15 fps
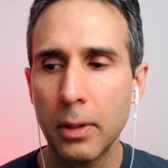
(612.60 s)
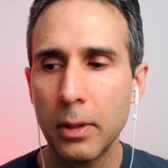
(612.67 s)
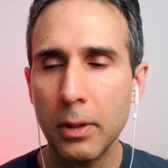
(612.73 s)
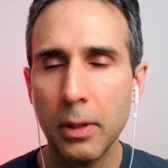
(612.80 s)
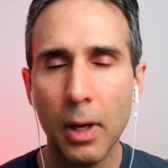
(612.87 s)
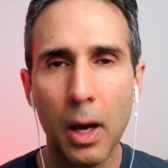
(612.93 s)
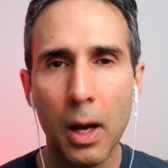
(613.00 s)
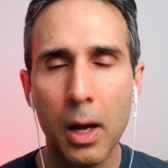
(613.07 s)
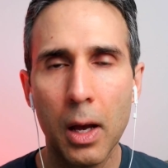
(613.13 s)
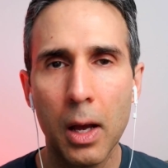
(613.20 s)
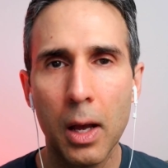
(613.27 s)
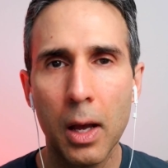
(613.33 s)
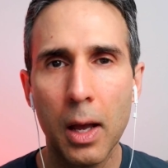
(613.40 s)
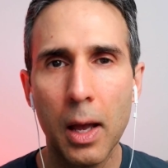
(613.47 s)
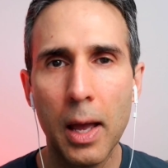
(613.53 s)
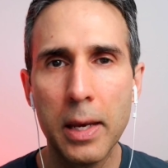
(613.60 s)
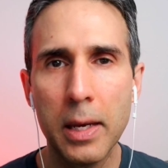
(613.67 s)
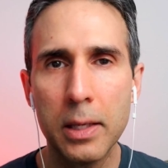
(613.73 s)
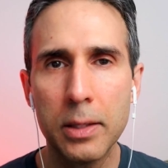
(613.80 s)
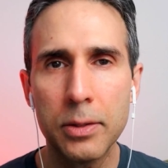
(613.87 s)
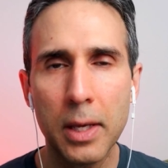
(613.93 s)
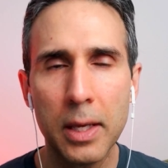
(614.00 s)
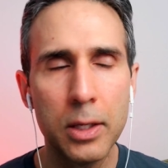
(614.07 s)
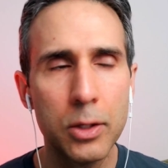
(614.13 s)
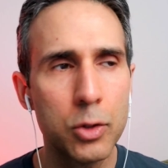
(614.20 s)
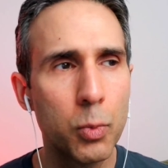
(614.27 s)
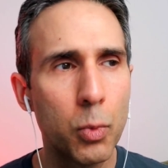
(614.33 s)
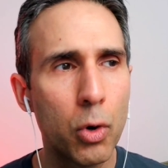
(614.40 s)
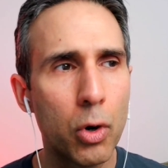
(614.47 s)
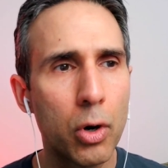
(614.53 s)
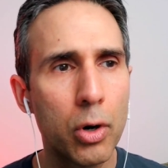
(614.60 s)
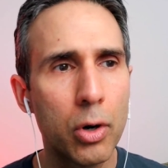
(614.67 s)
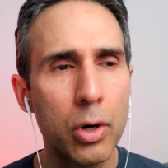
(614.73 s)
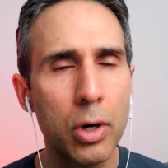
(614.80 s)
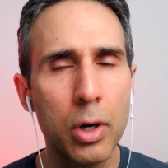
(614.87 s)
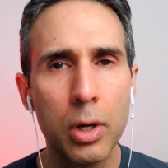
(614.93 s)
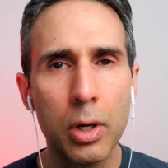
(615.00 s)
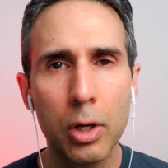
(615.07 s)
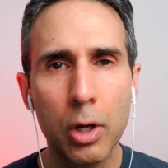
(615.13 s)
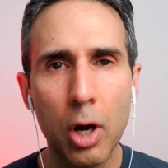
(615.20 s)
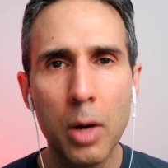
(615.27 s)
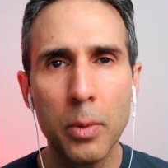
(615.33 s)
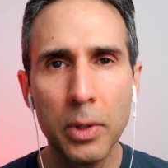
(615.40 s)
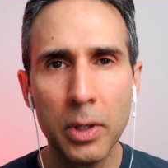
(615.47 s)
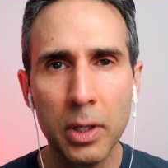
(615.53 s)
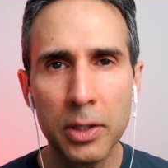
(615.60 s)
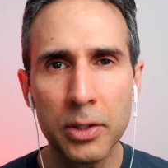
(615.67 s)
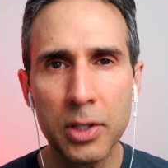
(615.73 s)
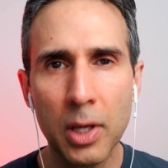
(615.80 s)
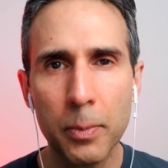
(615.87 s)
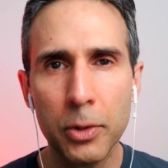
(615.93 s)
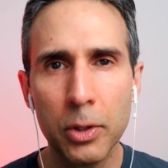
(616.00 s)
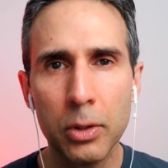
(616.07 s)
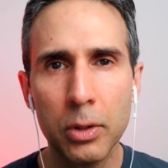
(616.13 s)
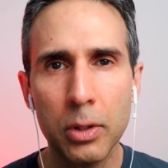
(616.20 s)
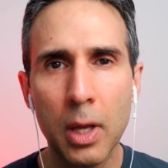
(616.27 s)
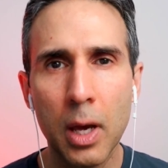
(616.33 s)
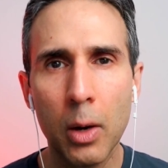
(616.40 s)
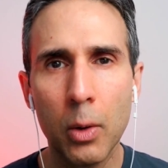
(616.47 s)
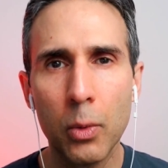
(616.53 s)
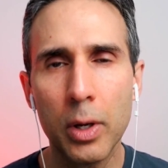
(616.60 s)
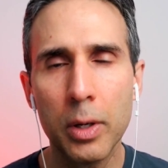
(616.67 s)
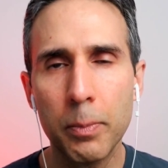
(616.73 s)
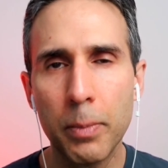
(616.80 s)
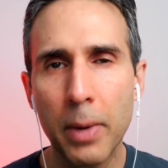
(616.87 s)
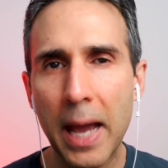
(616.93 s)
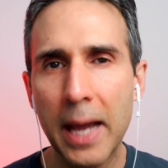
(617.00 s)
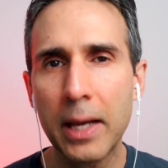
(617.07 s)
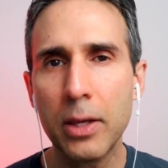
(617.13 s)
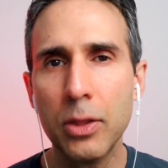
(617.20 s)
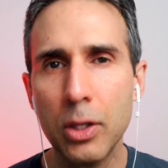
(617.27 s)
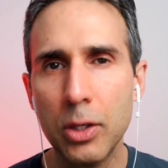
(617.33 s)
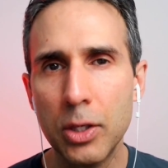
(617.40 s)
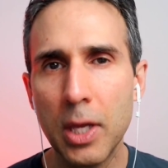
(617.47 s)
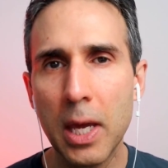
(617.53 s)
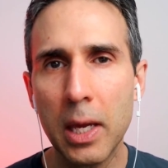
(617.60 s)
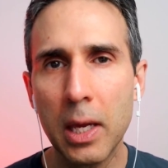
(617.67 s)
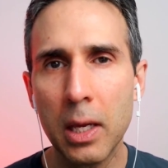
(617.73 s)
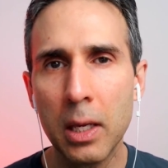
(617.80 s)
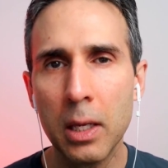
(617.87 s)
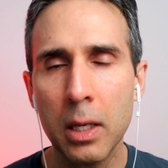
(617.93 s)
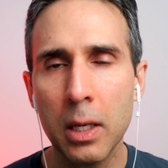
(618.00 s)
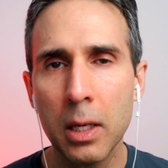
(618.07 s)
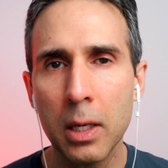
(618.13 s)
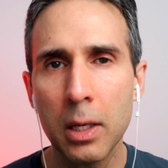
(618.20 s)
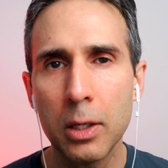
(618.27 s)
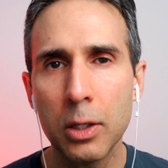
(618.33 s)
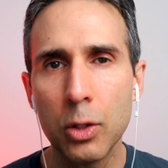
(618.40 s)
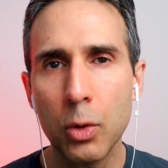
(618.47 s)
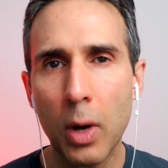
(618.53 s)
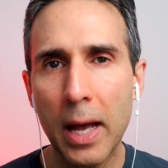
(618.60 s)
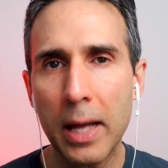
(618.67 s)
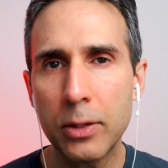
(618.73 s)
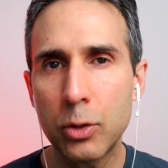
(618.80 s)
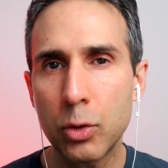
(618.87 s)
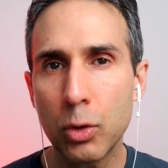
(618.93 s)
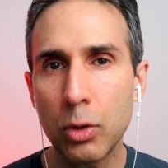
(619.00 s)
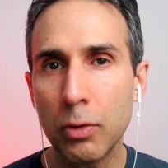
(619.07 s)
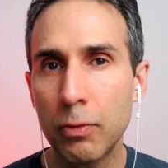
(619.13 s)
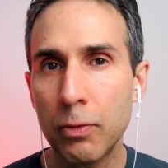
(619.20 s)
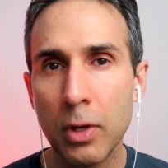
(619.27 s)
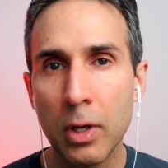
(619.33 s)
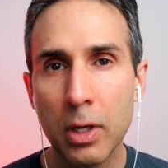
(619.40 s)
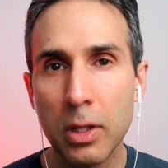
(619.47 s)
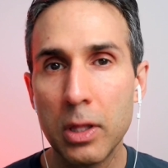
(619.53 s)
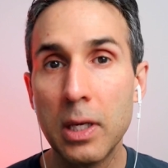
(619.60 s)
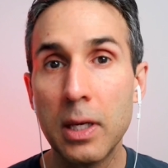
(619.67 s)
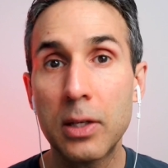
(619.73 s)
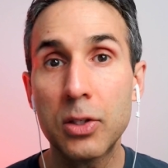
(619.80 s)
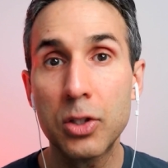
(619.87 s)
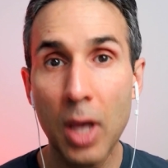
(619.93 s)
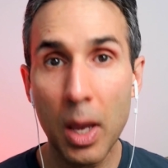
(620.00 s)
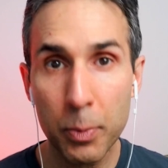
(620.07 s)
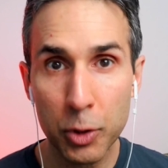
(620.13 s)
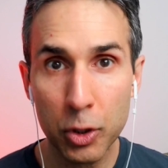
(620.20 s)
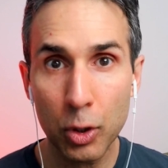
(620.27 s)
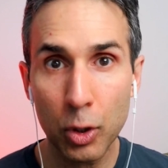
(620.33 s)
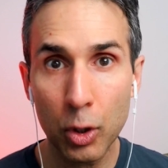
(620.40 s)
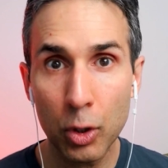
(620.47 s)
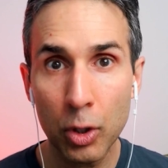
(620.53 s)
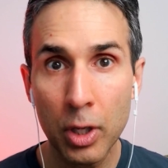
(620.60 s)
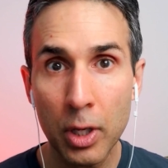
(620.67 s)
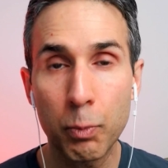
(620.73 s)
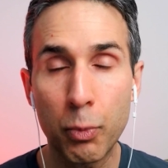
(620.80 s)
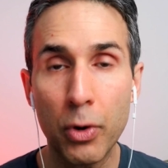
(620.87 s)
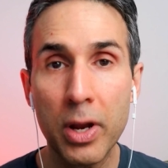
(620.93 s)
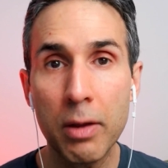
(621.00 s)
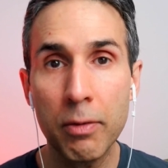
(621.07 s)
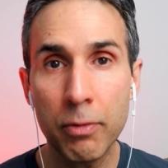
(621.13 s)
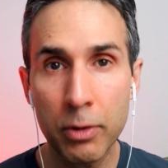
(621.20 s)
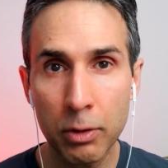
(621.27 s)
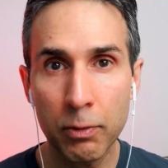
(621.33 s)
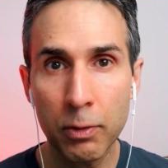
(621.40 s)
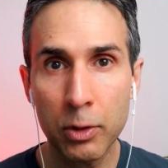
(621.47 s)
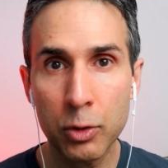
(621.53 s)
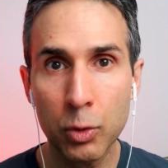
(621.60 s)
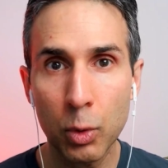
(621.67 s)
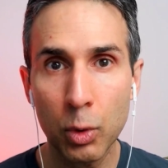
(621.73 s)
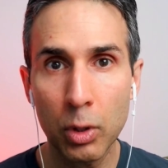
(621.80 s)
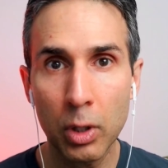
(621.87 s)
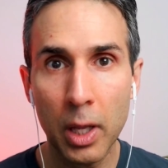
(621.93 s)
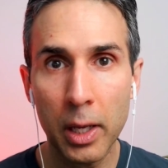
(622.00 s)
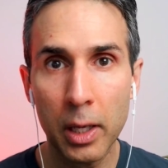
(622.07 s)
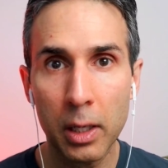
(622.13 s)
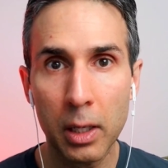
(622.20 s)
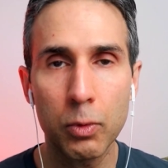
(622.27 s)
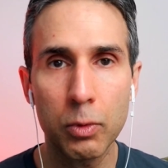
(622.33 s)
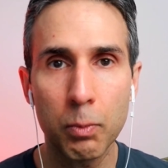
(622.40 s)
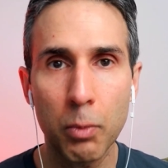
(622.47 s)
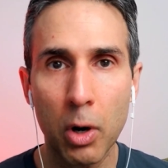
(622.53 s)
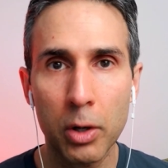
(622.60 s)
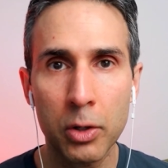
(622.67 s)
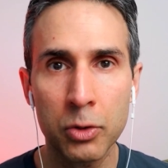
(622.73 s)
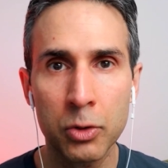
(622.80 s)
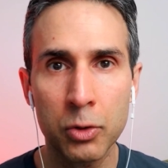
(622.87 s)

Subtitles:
Yeah. And it's more common and accepted now, right? Back in the day, you had sort of the exceptional brave individual like Marcus